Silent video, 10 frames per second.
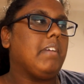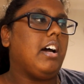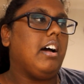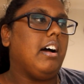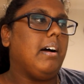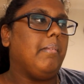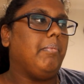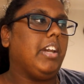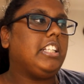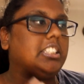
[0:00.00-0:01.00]

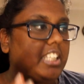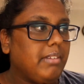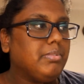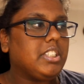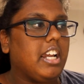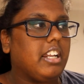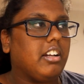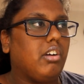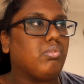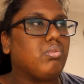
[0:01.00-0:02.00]
it seems like
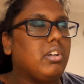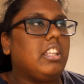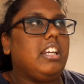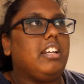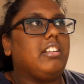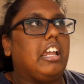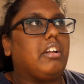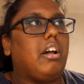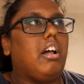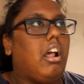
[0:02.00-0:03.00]
a really,
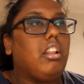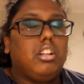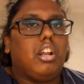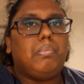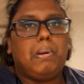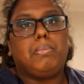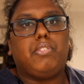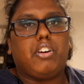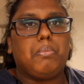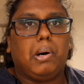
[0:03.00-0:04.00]
like, a lot of people
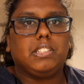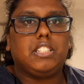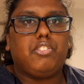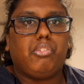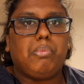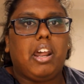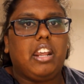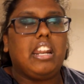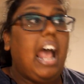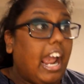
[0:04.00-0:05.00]
are very positive about it
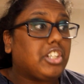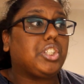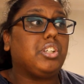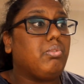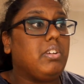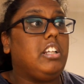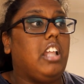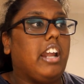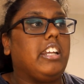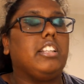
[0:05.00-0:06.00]
and actually really
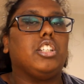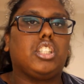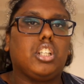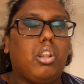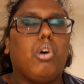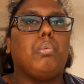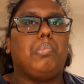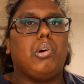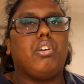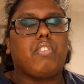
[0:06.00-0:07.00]
liking the slow
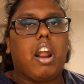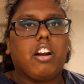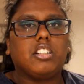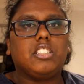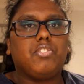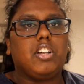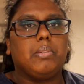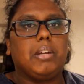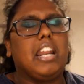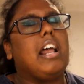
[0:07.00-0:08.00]
burn of character
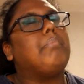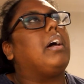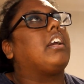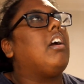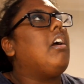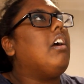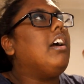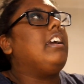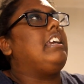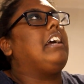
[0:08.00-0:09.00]
development. And I'm like,
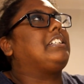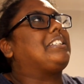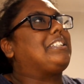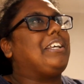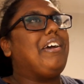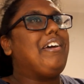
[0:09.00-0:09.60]
yes,